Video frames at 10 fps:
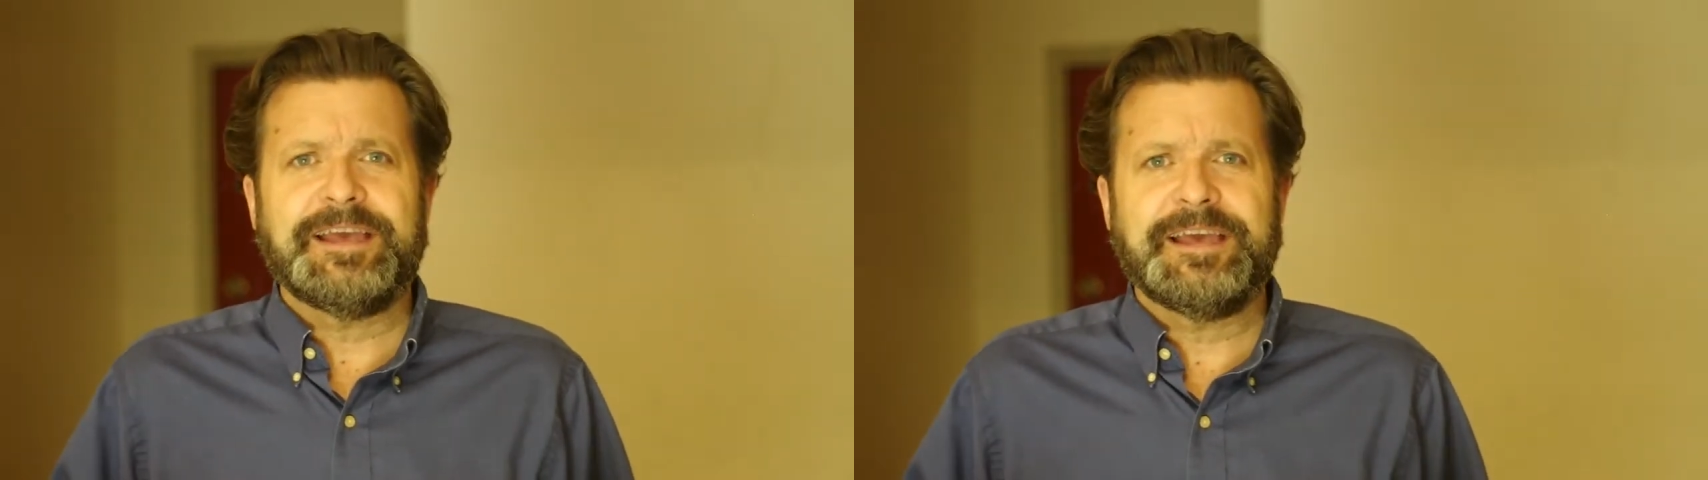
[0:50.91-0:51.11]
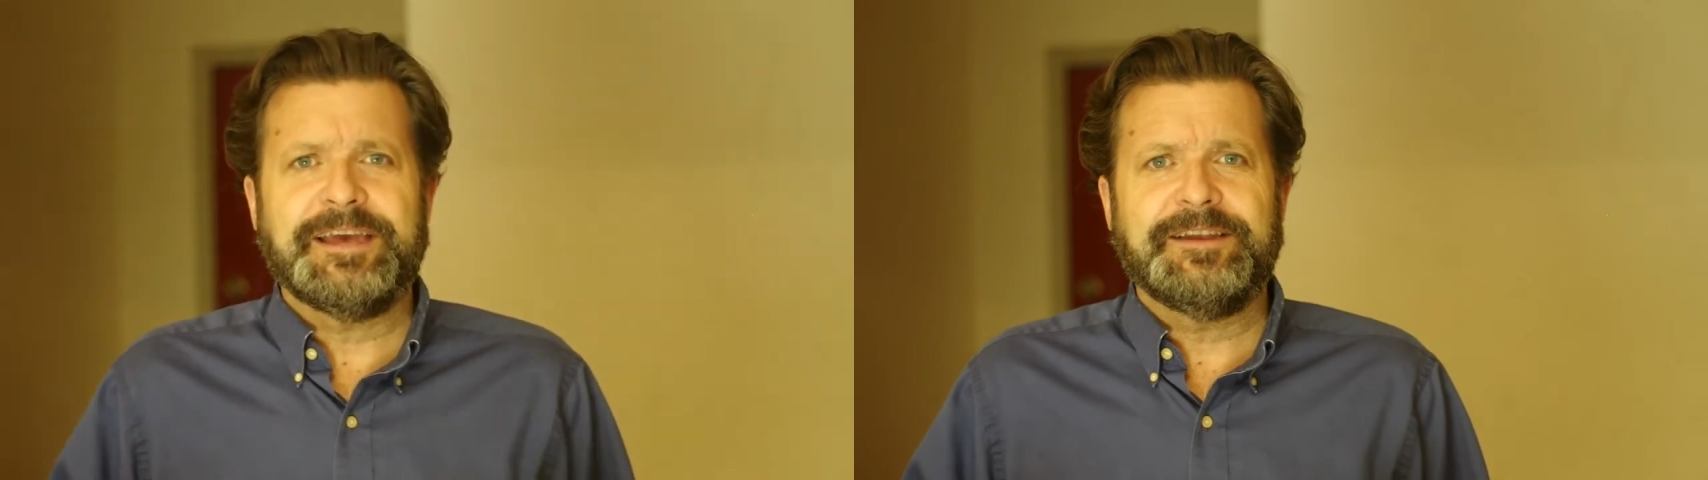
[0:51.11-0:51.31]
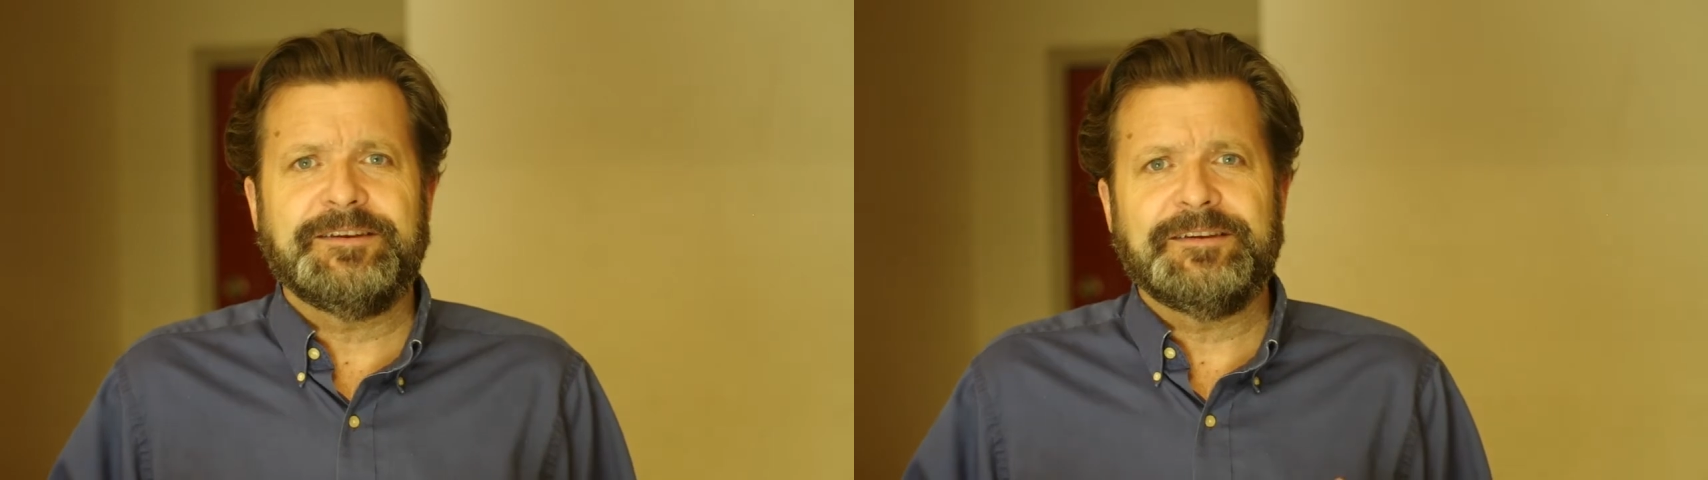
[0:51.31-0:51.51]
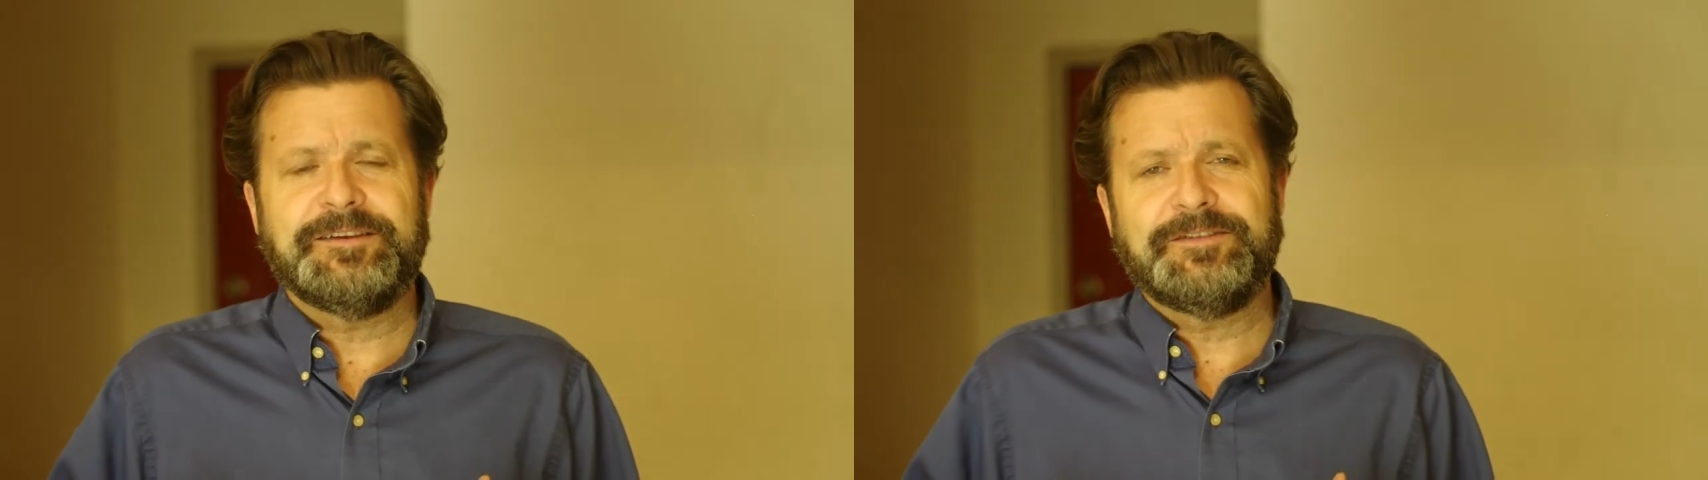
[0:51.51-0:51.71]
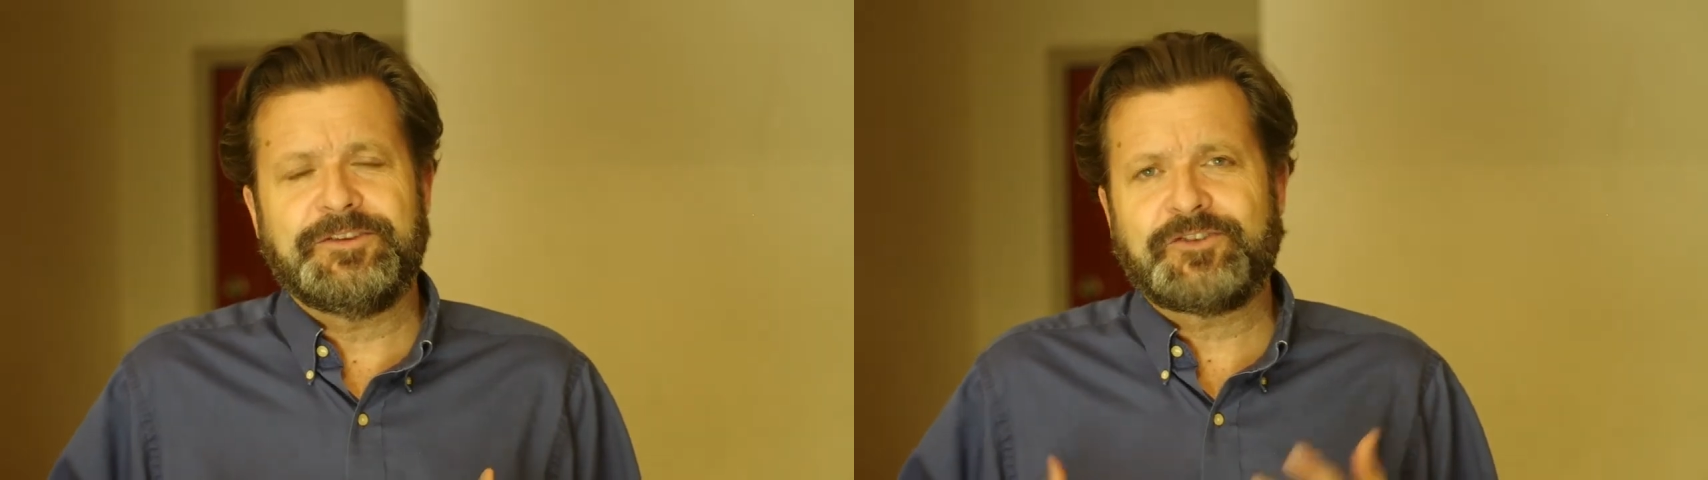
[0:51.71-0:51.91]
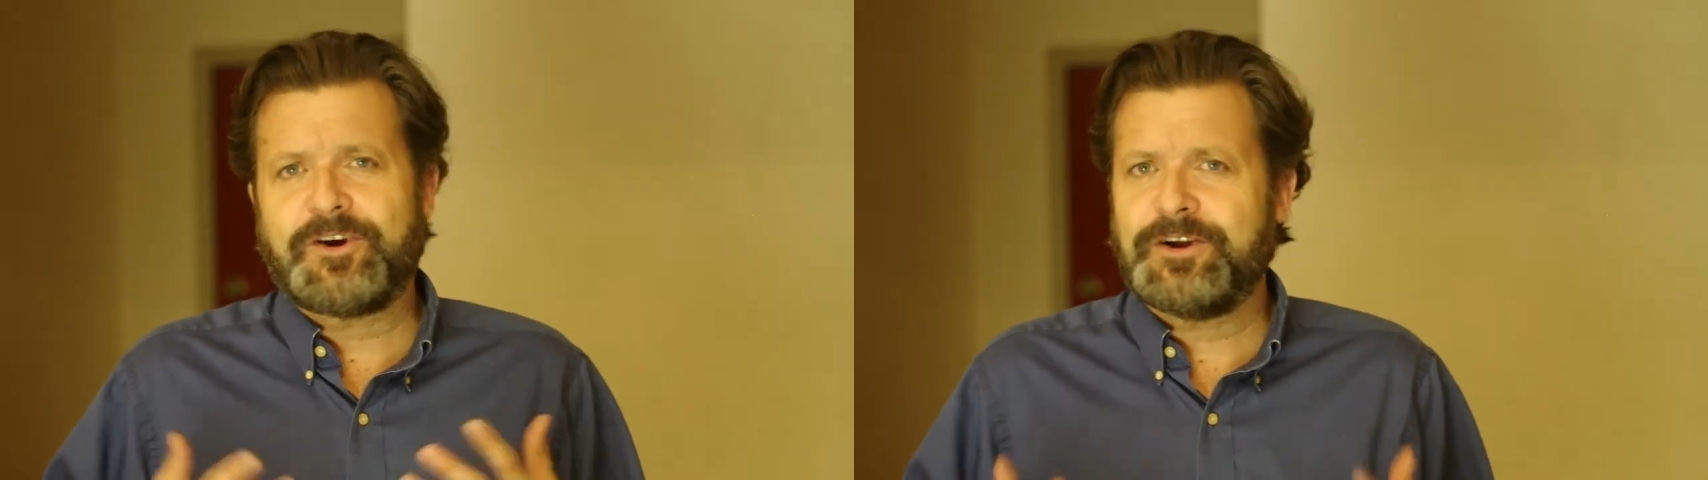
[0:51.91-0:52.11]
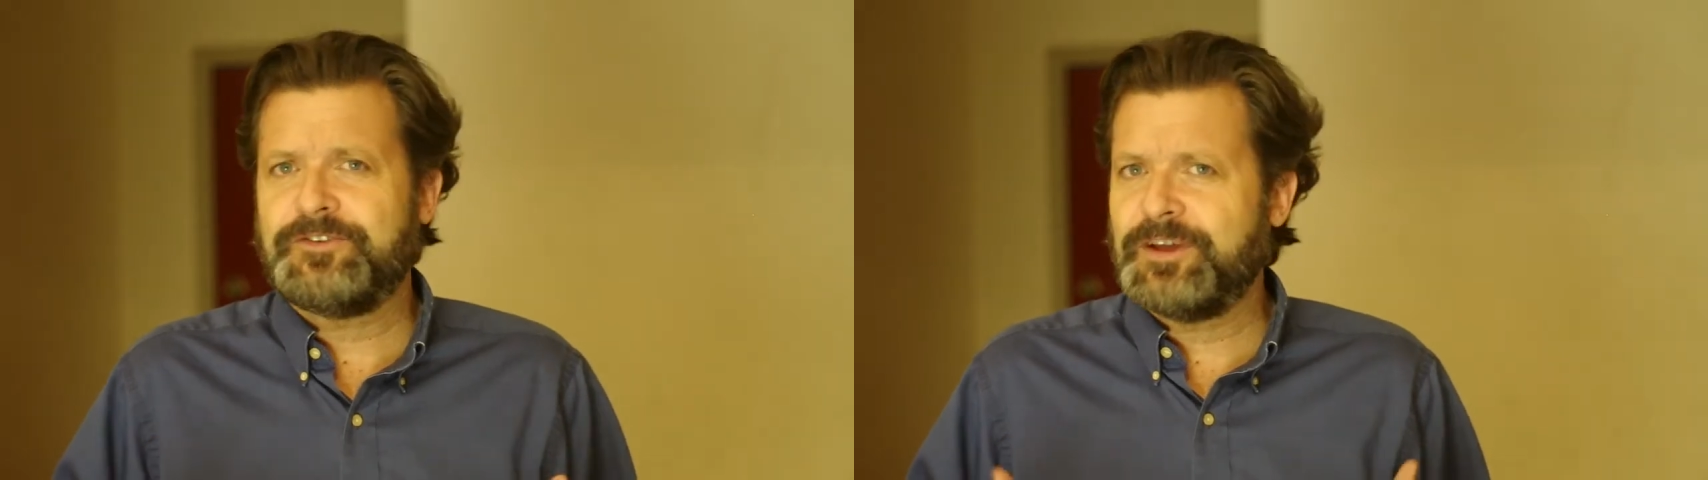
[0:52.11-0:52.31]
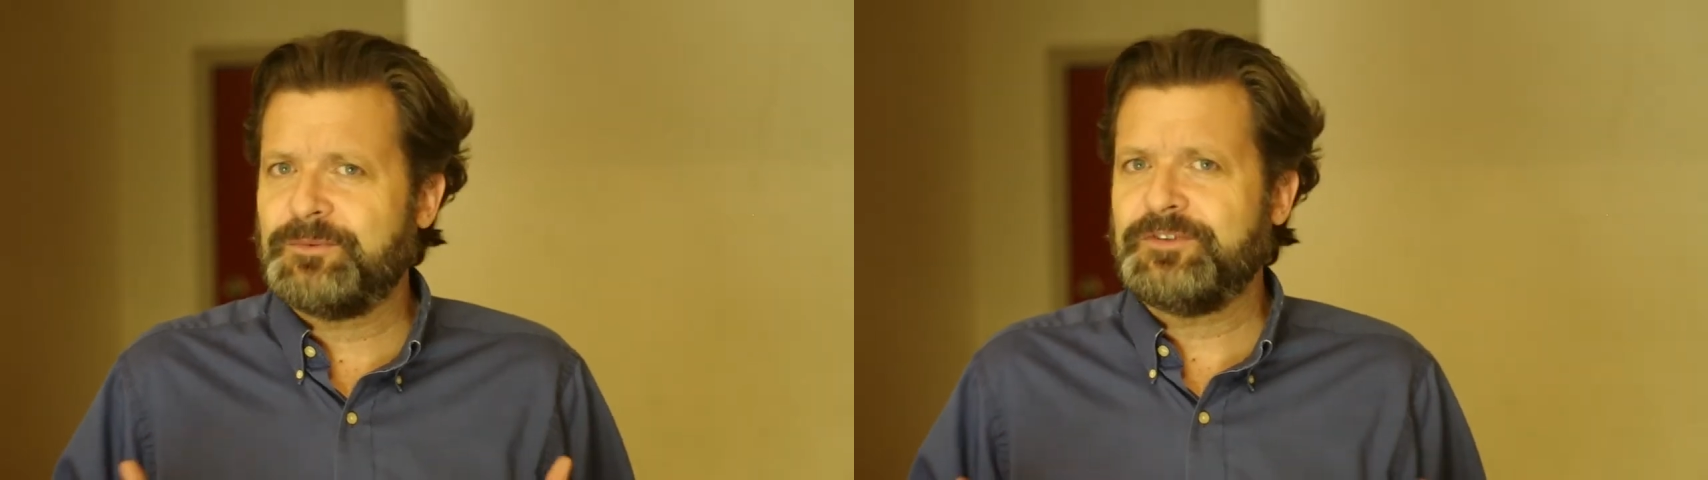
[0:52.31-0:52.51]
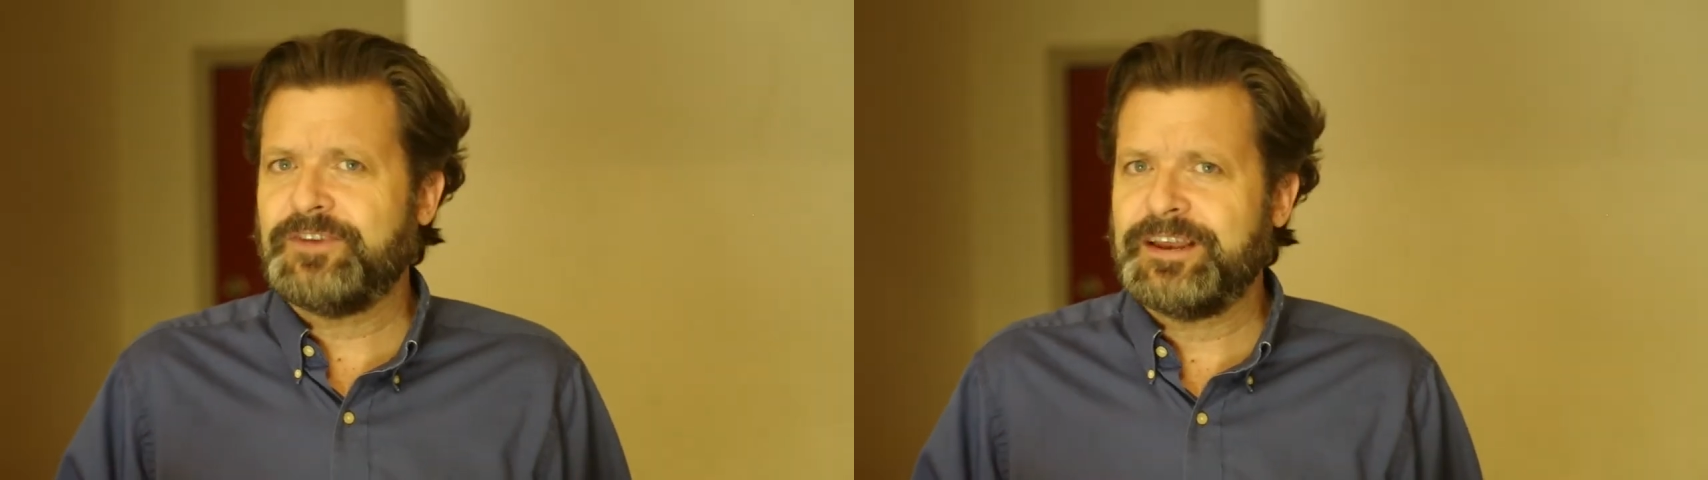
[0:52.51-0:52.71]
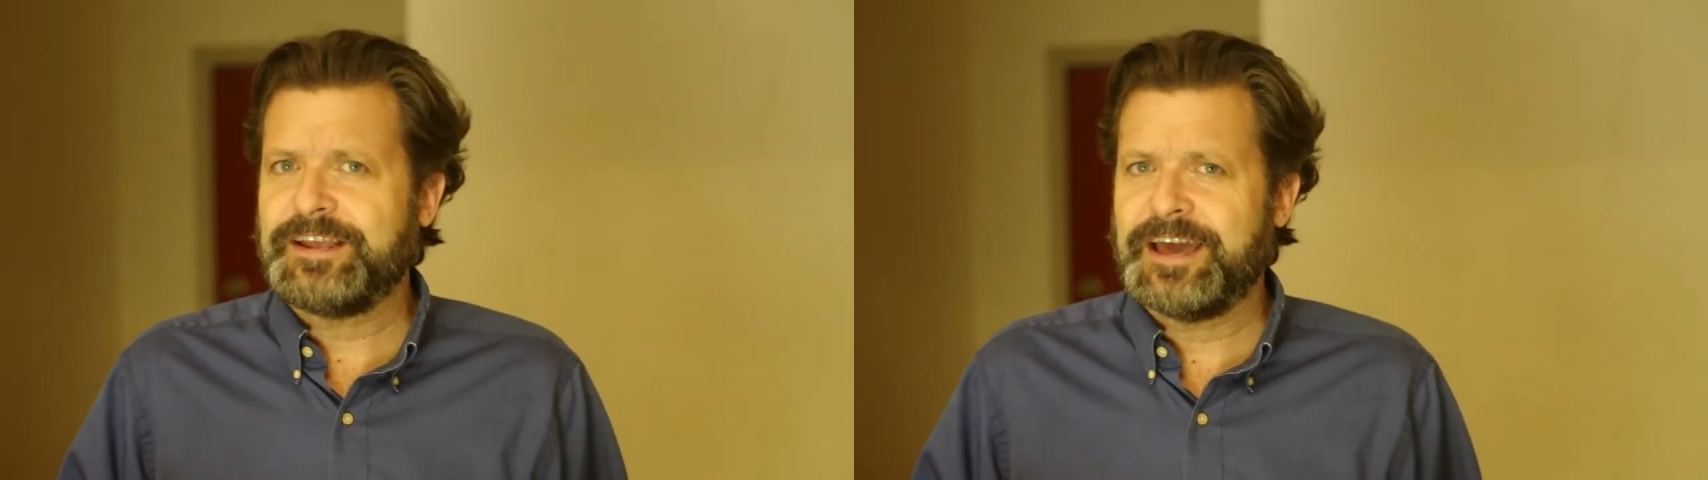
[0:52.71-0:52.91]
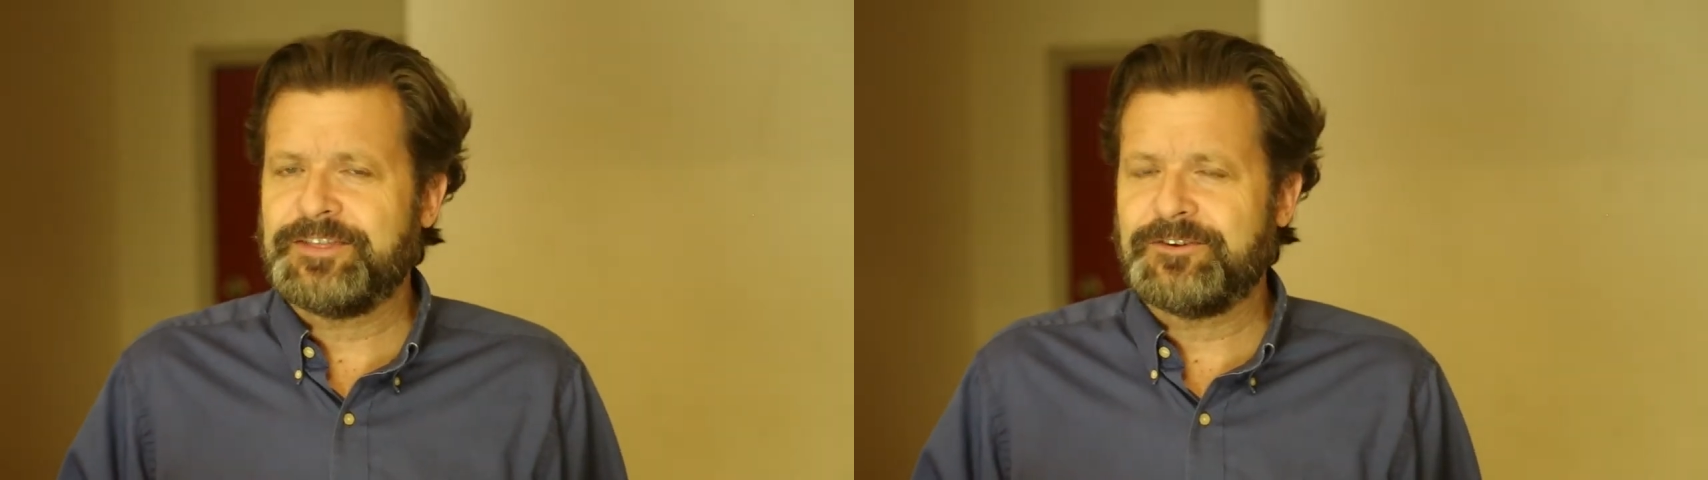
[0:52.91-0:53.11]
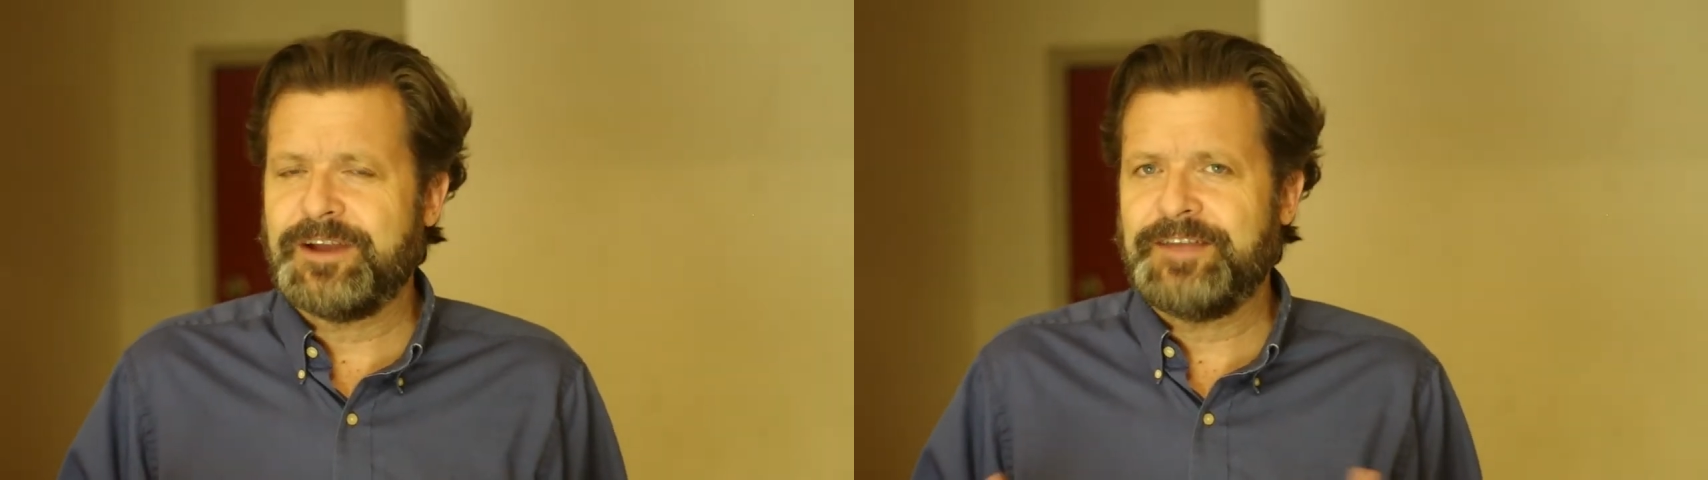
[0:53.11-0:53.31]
in the charge that we say together